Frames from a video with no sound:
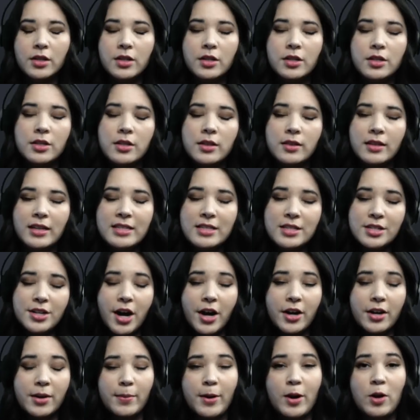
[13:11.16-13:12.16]
Let's
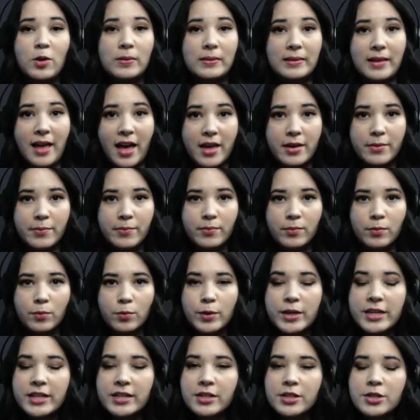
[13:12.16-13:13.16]
talk about len.
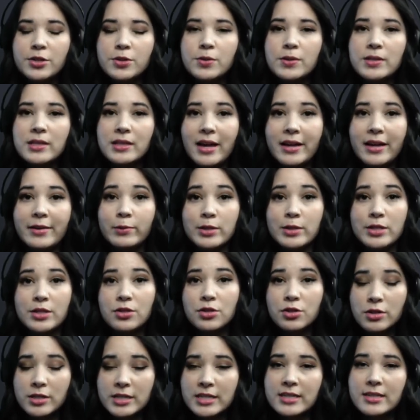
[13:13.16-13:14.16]
We can use len with
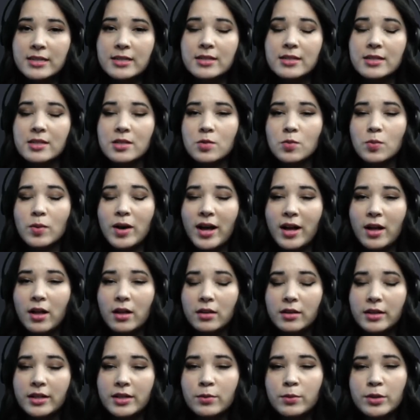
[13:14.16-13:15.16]
strings as well,
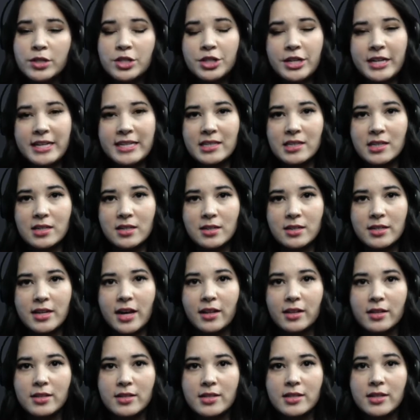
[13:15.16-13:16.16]
in which case it'll
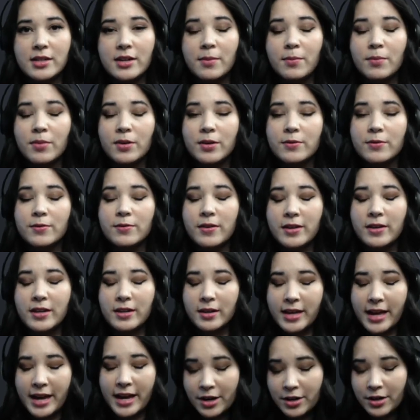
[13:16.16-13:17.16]
tell us the number of
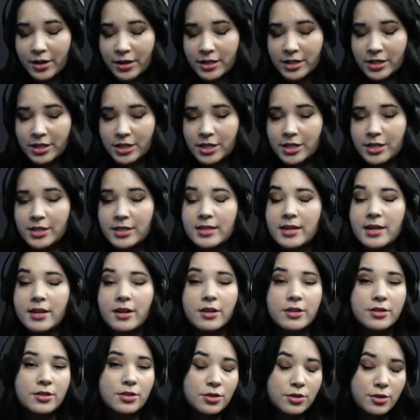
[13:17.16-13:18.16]
characters in
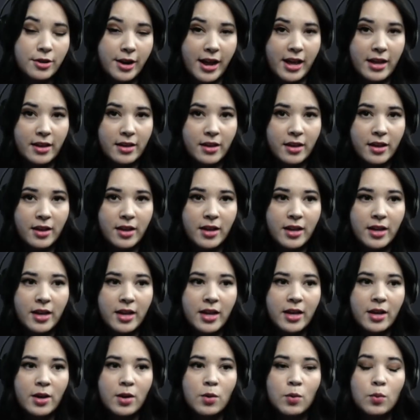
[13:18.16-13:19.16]
our string.
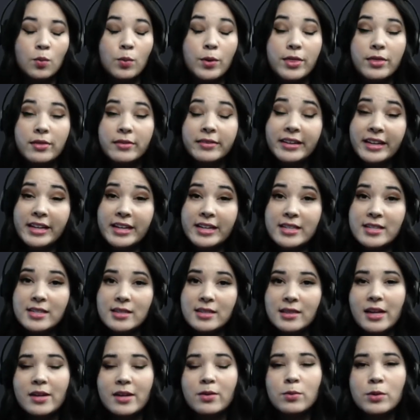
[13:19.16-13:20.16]
With lists,
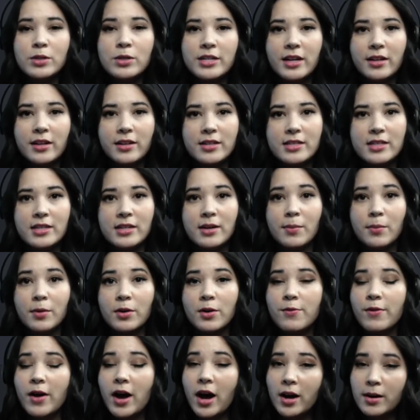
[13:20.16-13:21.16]
len will tell us the number
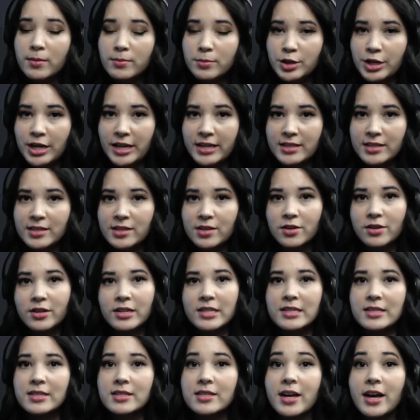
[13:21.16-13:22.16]
of objects that are
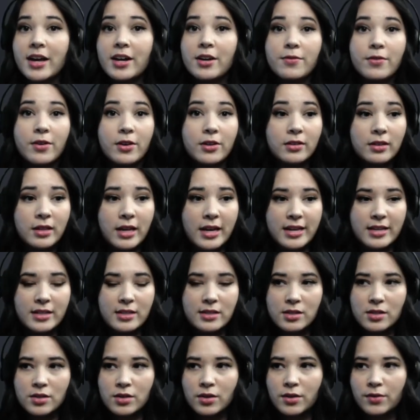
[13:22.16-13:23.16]
inside of our
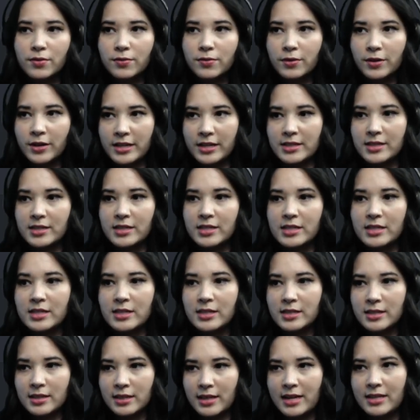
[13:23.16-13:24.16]
list. For
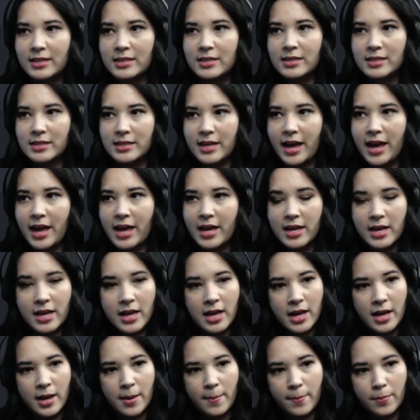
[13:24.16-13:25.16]
instance, let's say
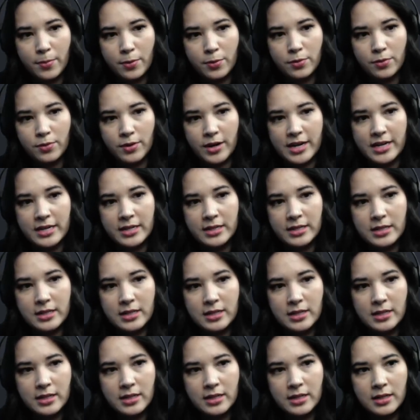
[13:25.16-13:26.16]

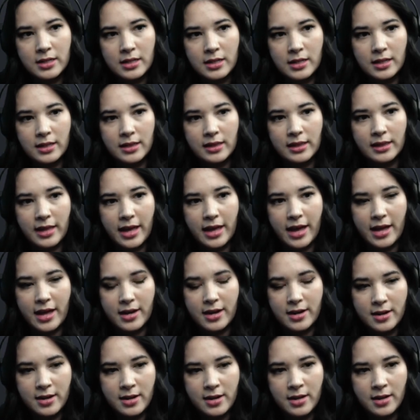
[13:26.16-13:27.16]
print
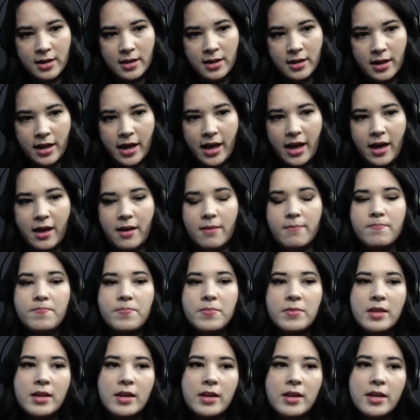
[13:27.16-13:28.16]
len m.
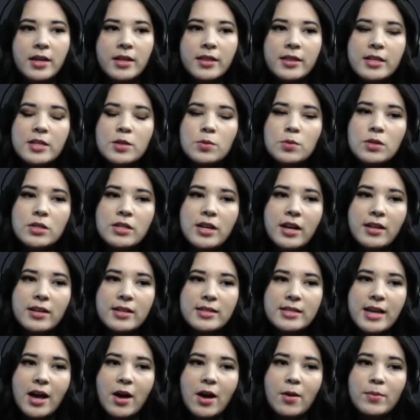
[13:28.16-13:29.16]
This will tell
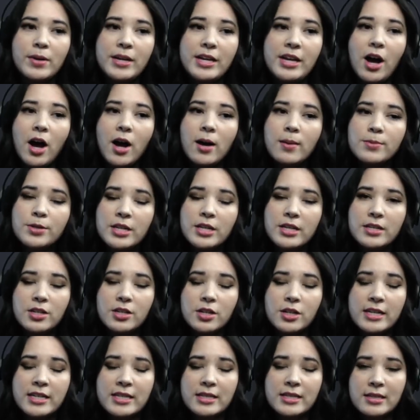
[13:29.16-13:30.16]
us how many objects are
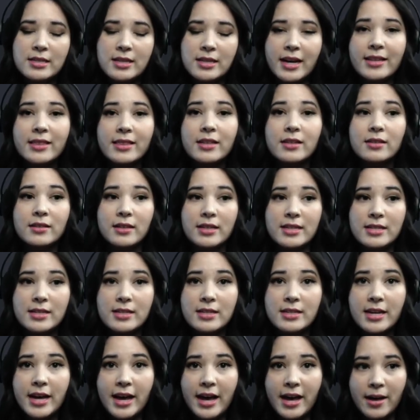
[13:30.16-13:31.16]
inside the
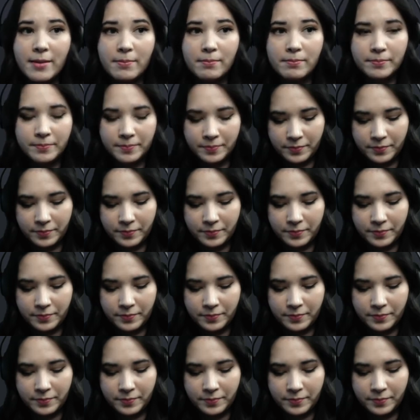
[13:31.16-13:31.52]
list m.